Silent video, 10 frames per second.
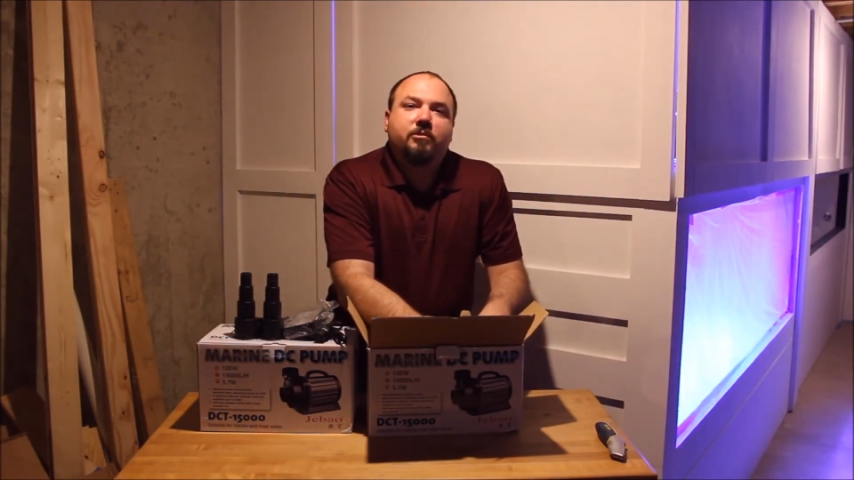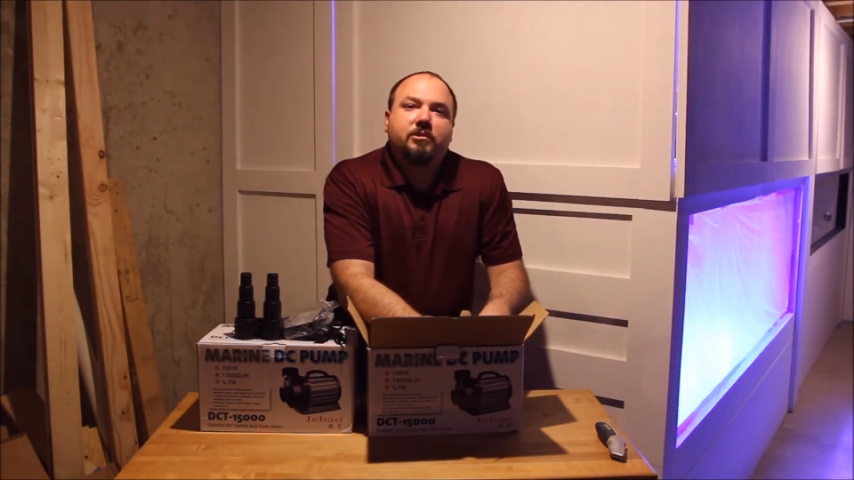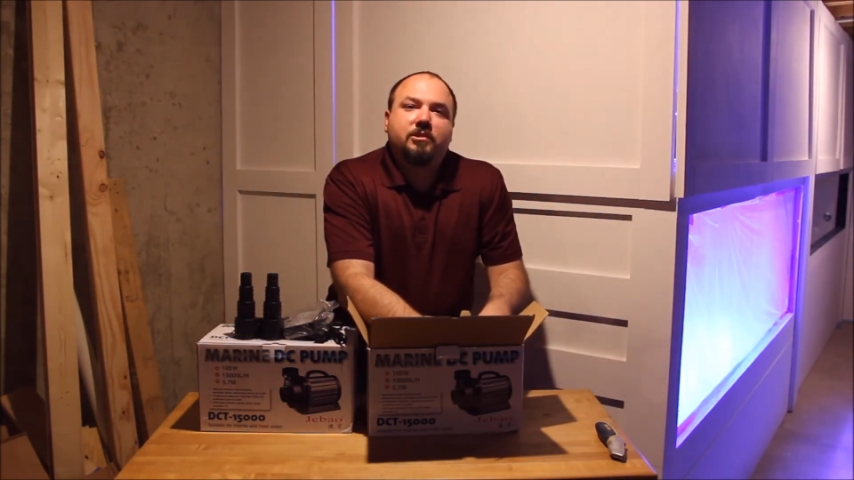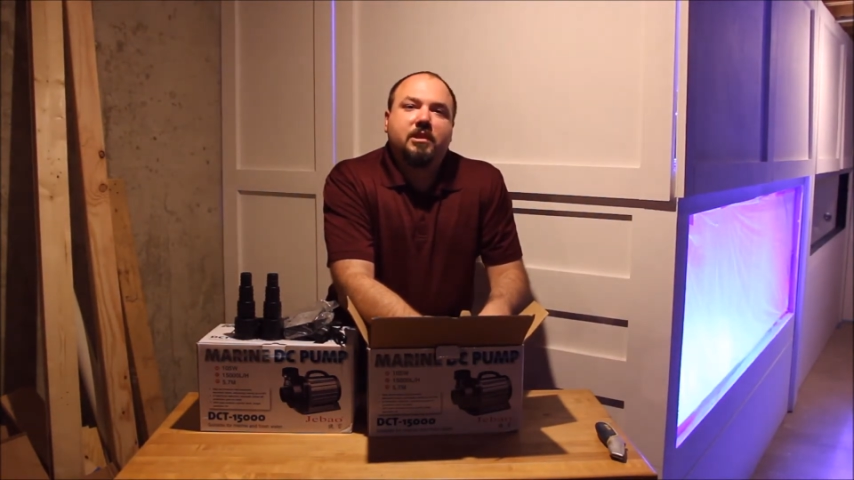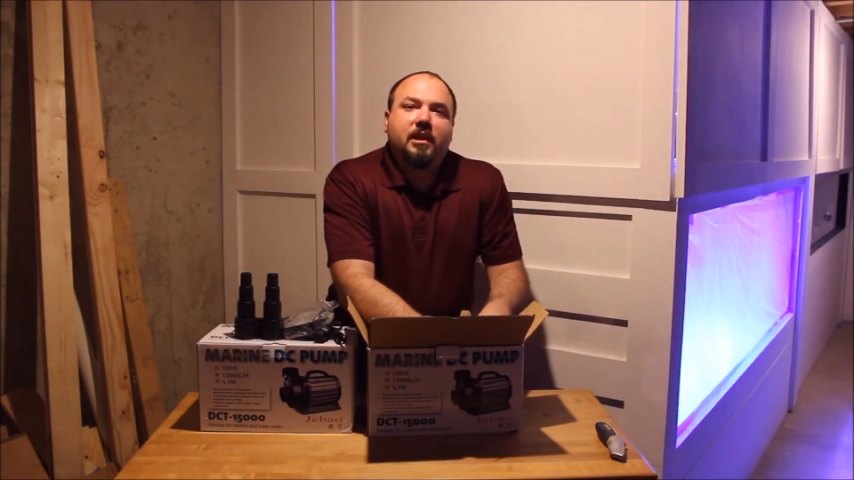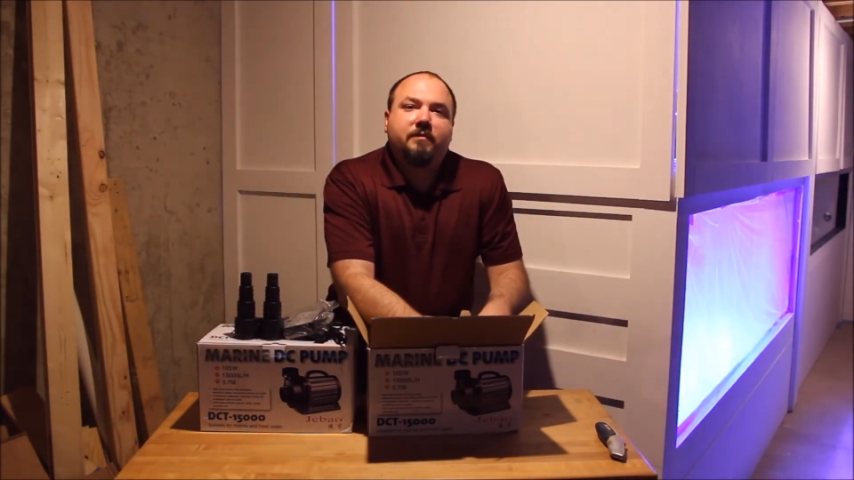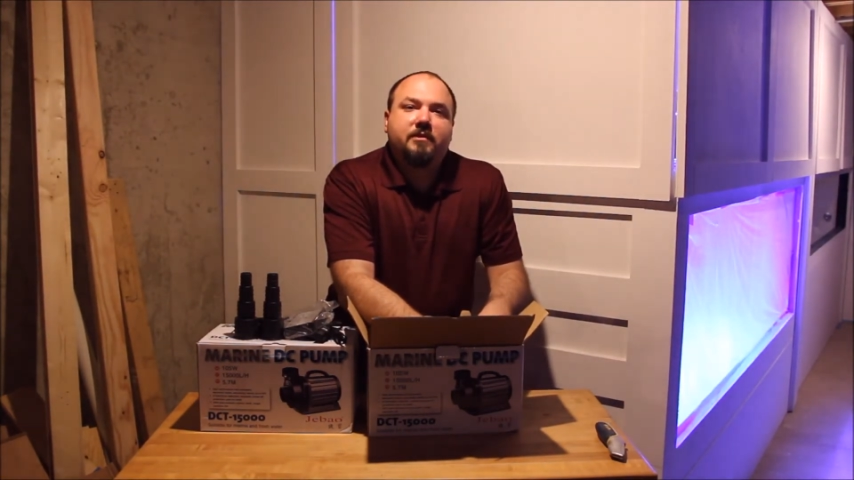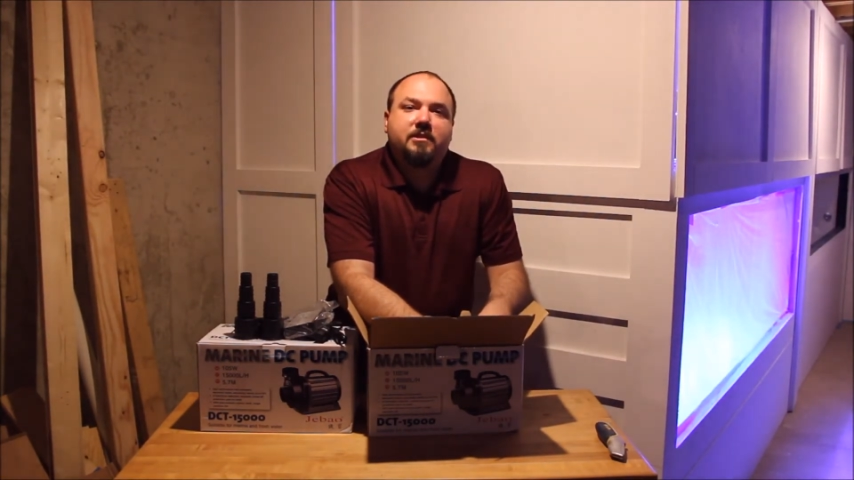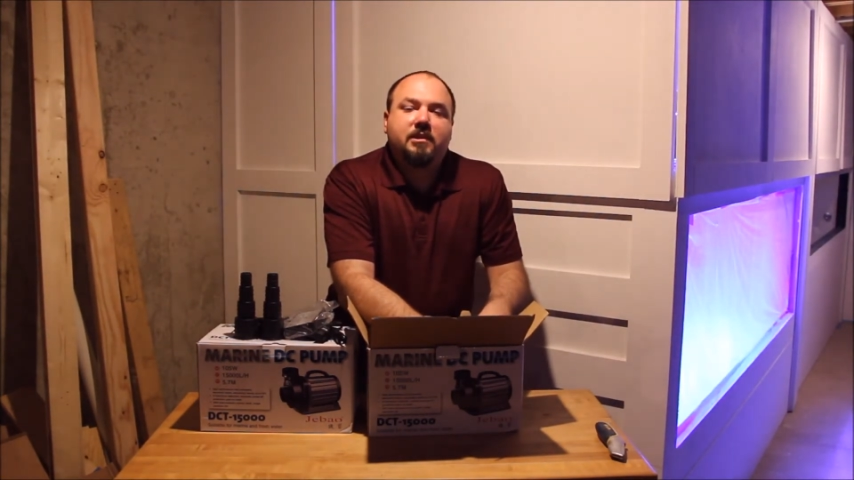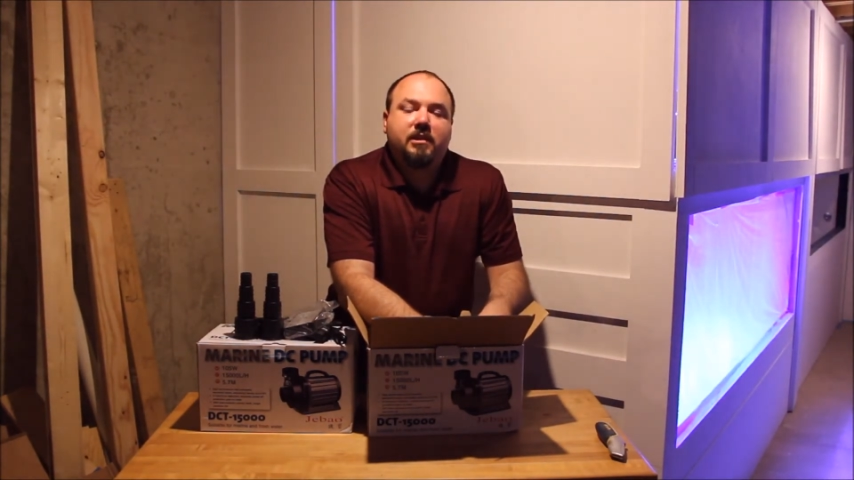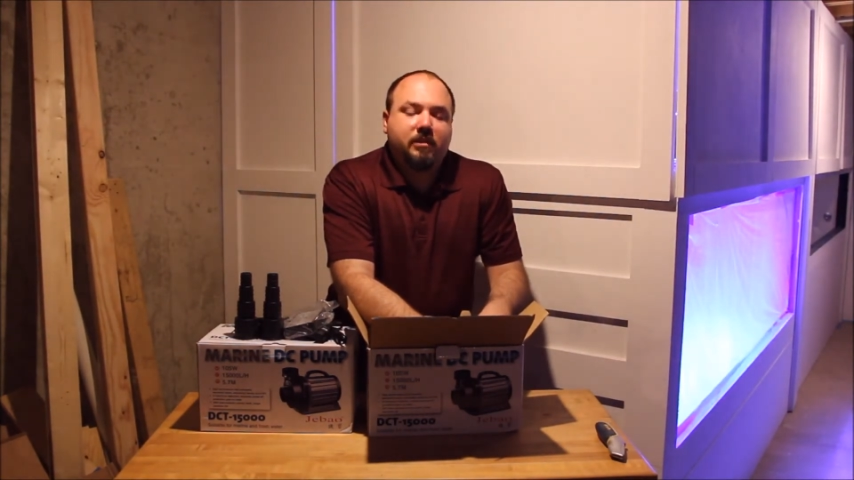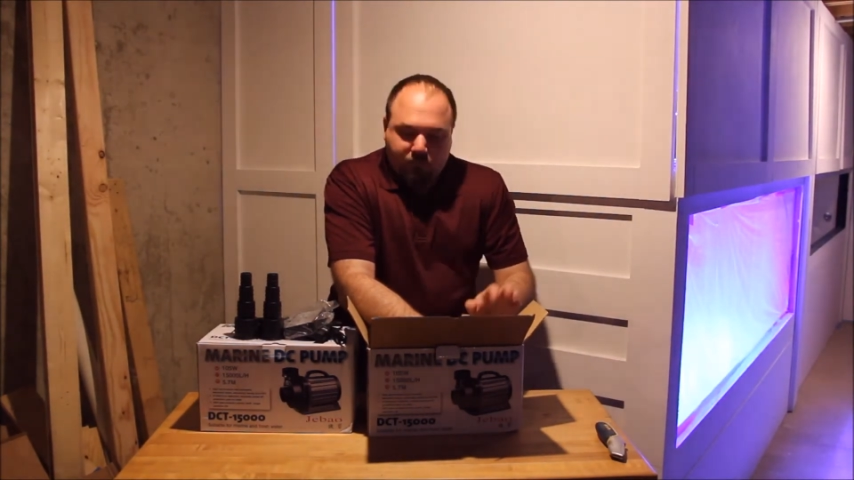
We'll just have to see.